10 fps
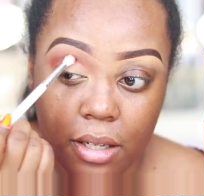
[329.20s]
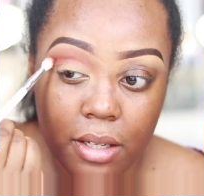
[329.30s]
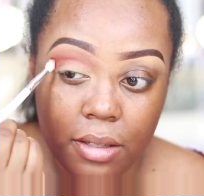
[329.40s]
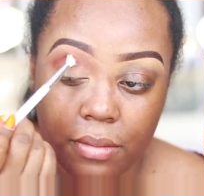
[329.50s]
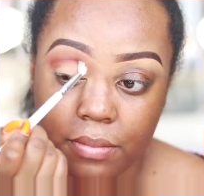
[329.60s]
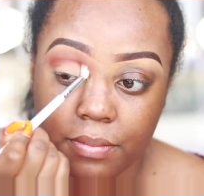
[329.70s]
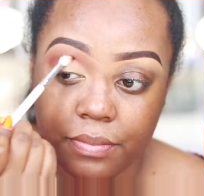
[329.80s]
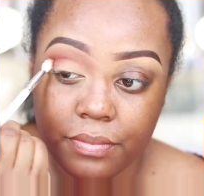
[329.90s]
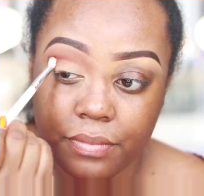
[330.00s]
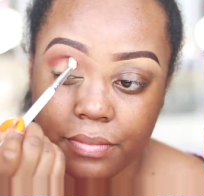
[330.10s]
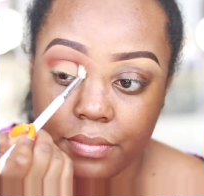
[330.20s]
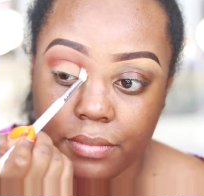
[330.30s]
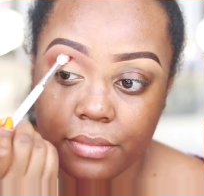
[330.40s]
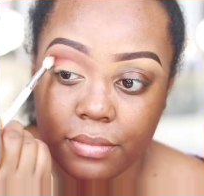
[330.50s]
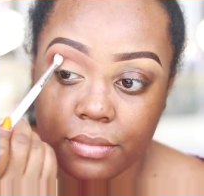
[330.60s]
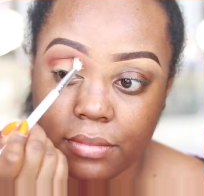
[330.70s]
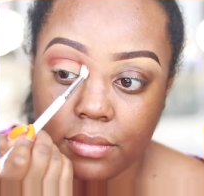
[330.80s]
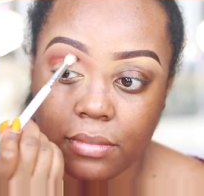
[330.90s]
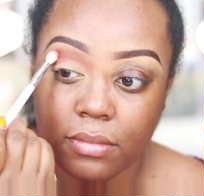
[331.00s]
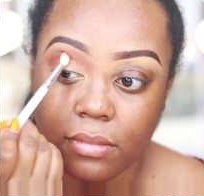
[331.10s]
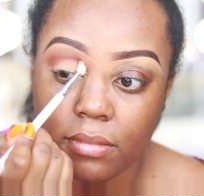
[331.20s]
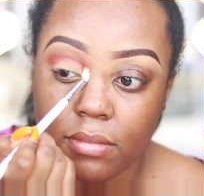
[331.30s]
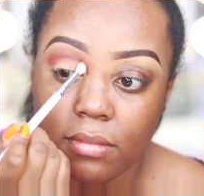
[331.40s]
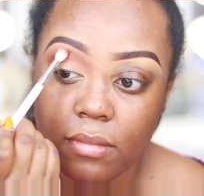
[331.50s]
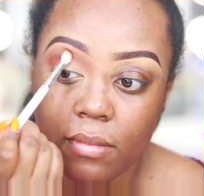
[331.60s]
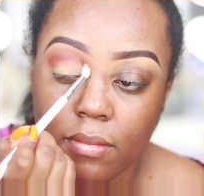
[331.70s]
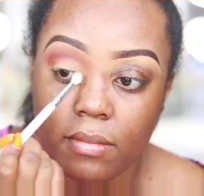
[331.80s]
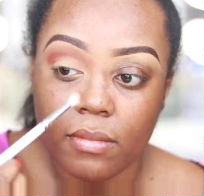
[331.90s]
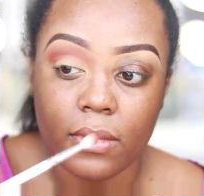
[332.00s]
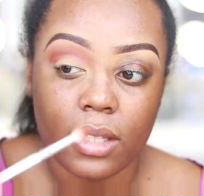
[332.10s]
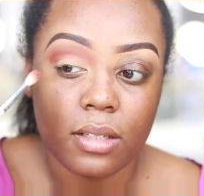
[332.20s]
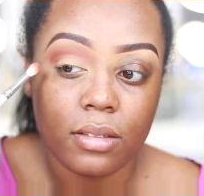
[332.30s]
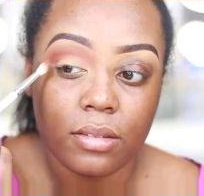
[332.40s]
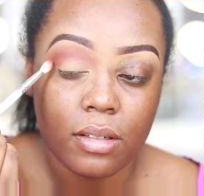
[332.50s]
Nobody speaks.